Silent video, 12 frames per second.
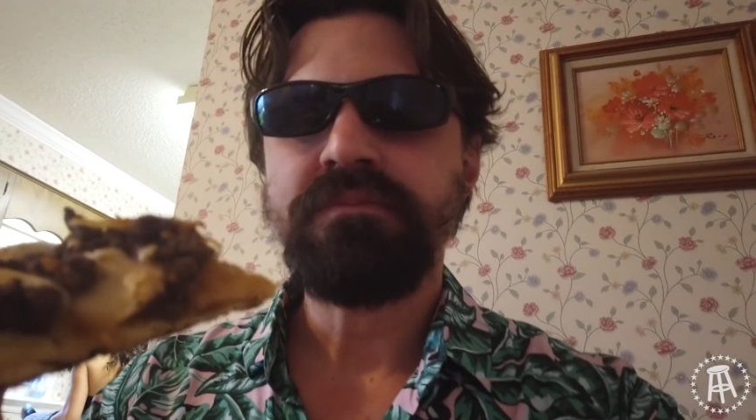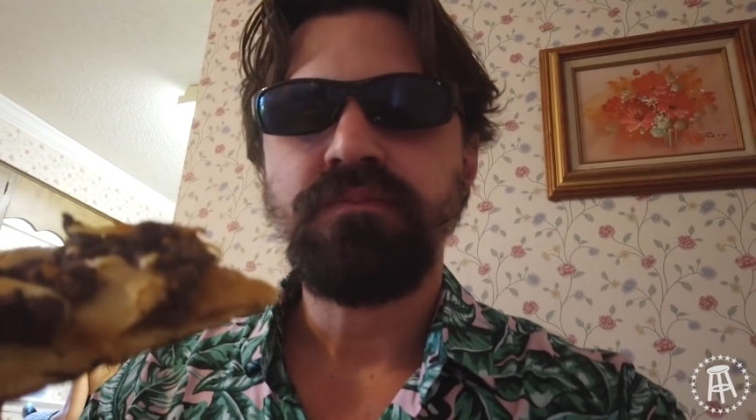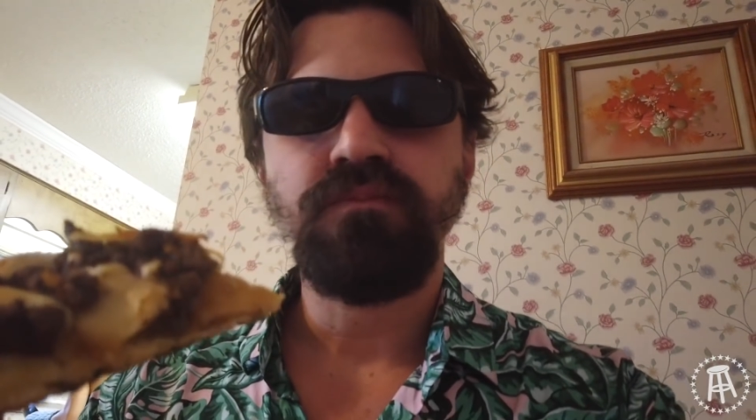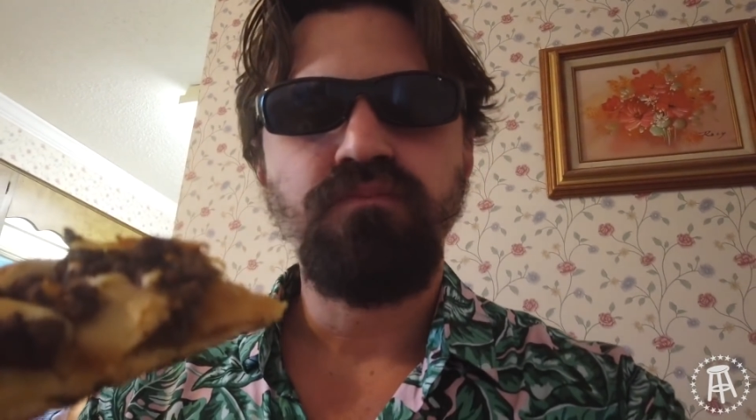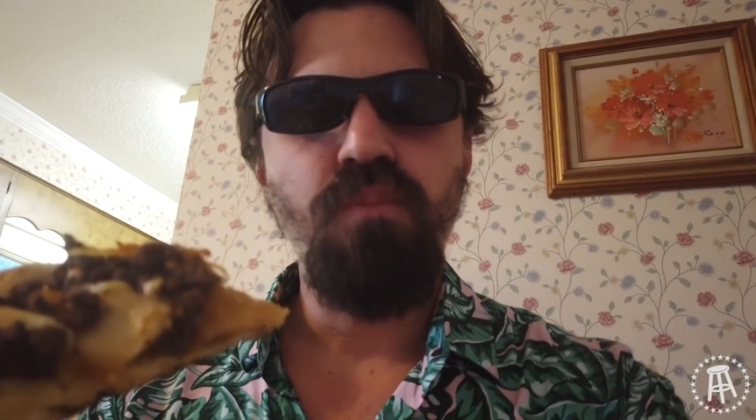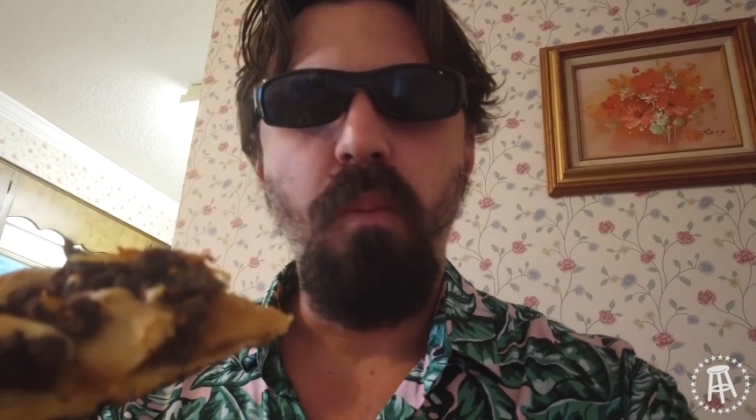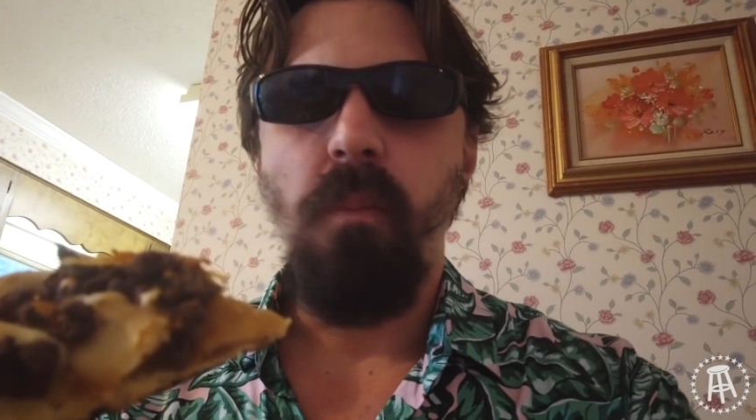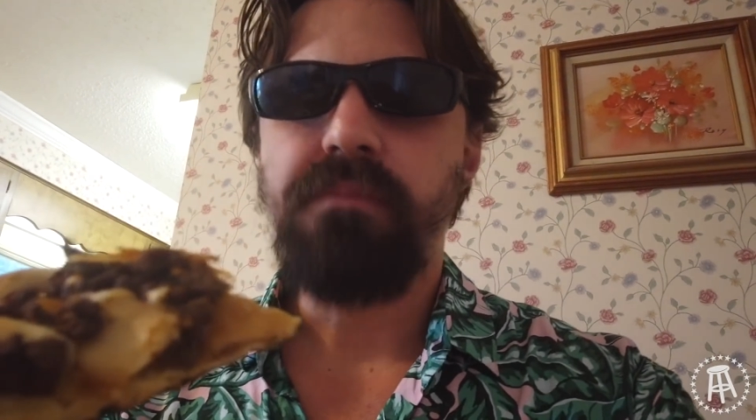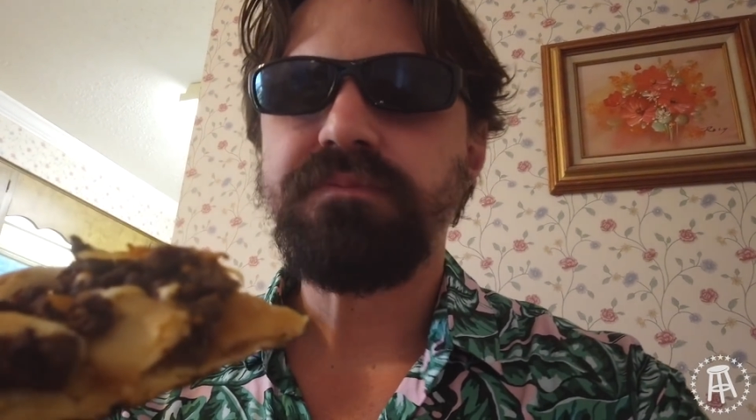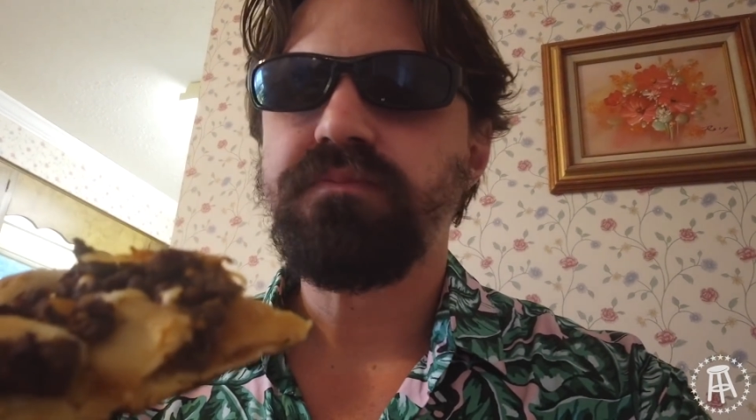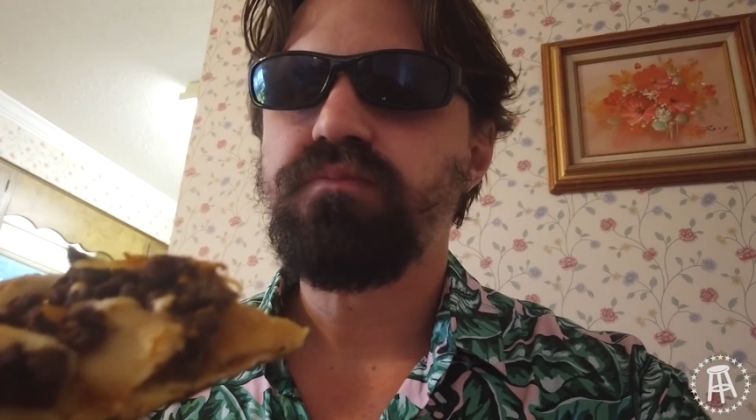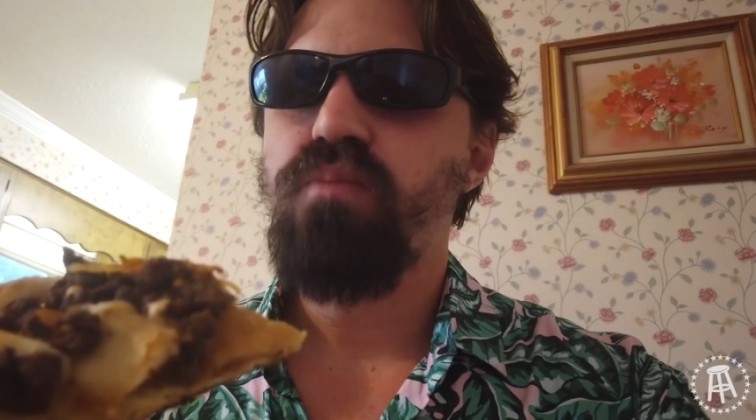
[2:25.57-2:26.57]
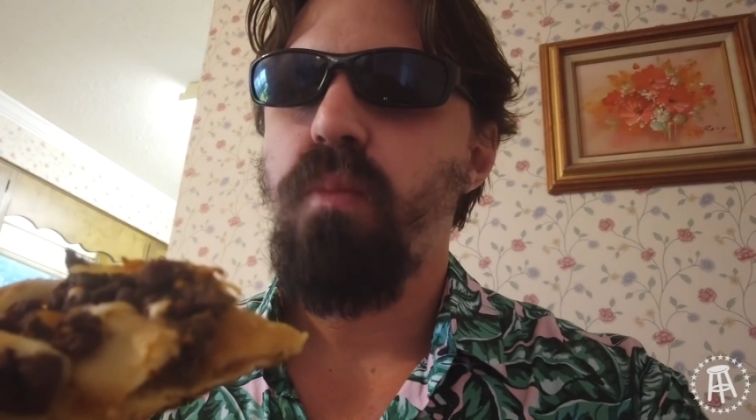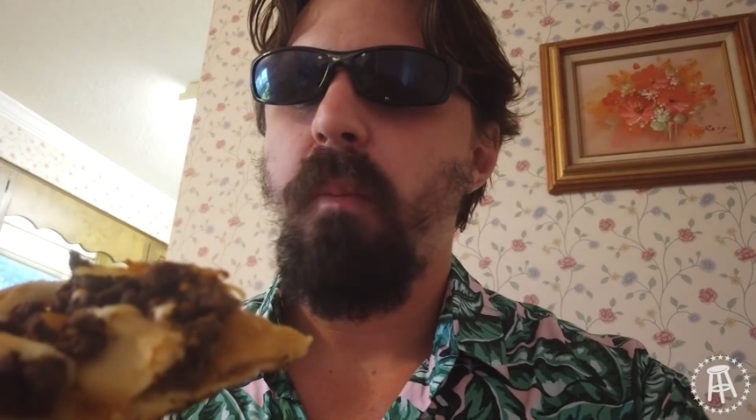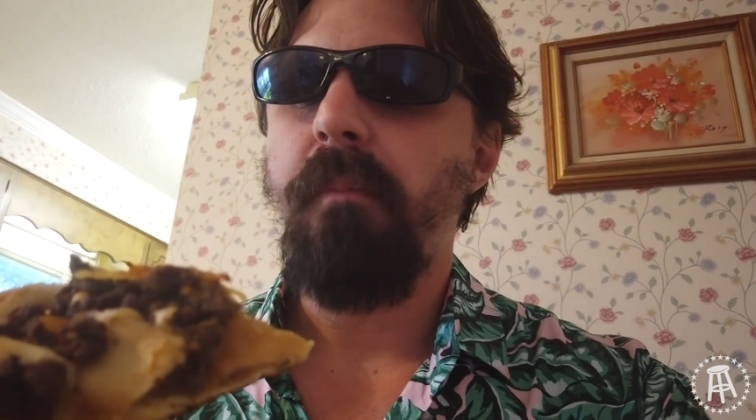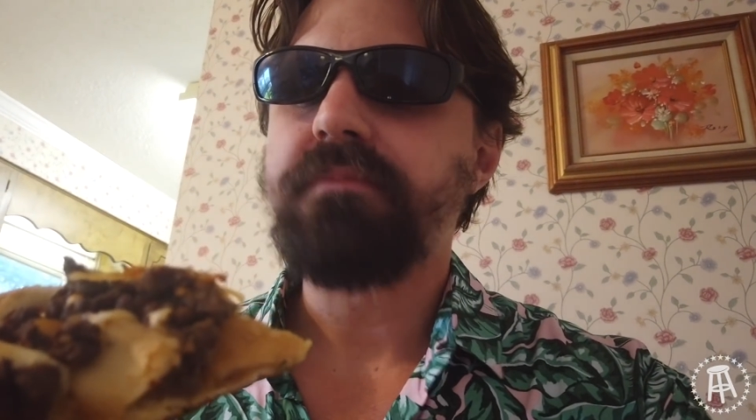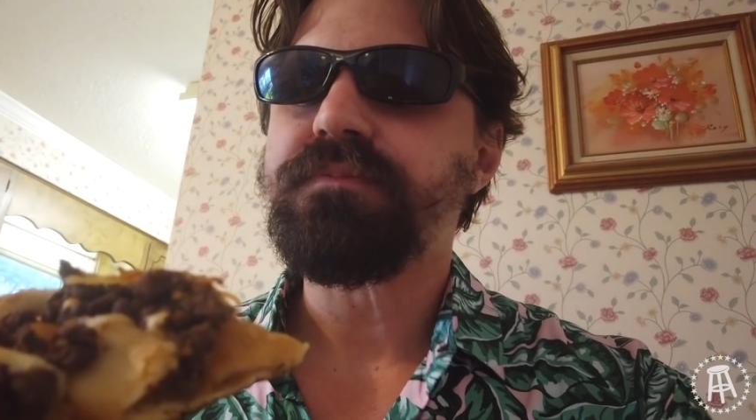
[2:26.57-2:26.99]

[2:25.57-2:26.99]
I don't know what scale I'm supposed